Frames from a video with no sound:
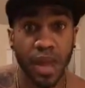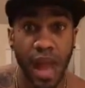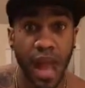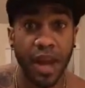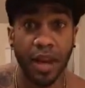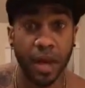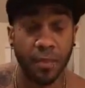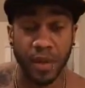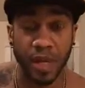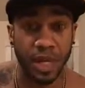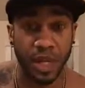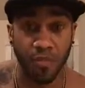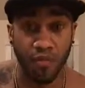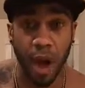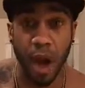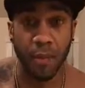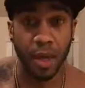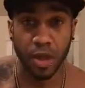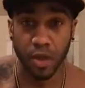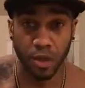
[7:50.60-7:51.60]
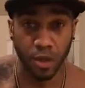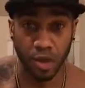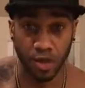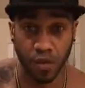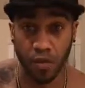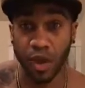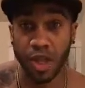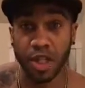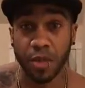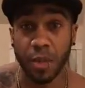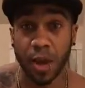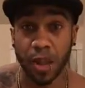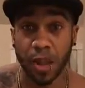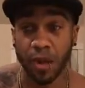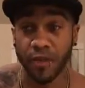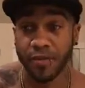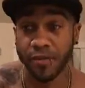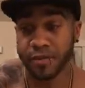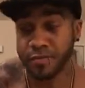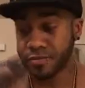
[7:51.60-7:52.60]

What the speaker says: end up eating ramen noodles for the rest of my life.